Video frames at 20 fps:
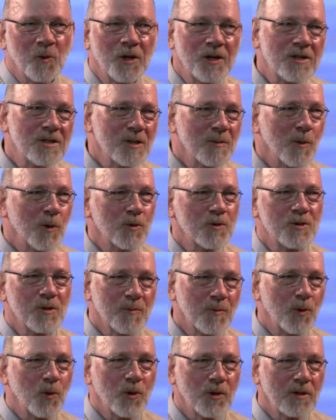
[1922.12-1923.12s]
what is the most
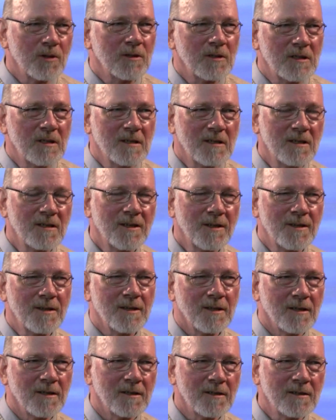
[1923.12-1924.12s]
important
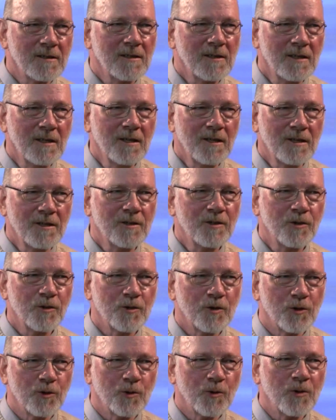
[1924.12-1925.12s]
thing to
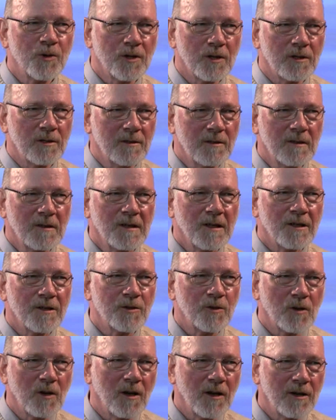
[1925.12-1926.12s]
you that, that
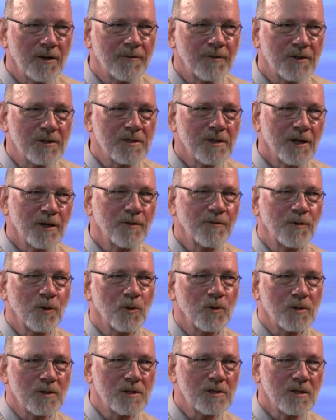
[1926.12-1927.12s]
your life is now
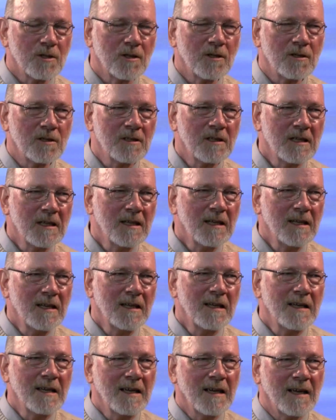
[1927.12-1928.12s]
focused on?
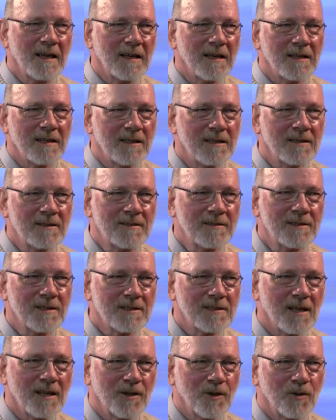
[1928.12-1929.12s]
And
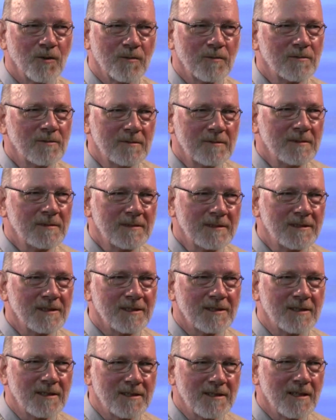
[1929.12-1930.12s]
since I don't,
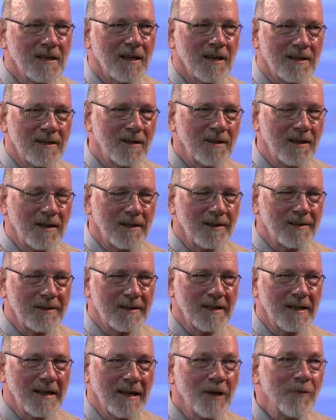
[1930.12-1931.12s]
since it's not
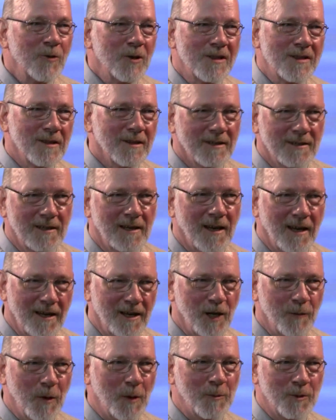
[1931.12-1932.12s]
everything that I
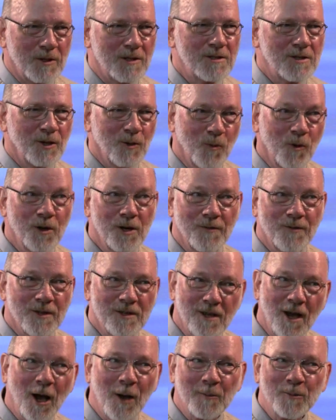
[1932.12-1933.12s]
am, I'm going to say one of the
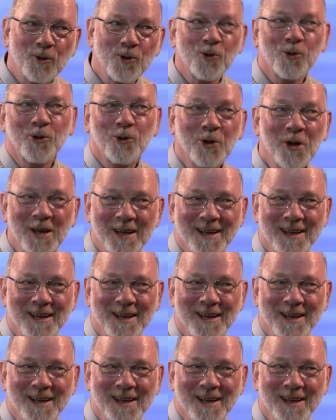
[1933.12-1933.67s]
top two,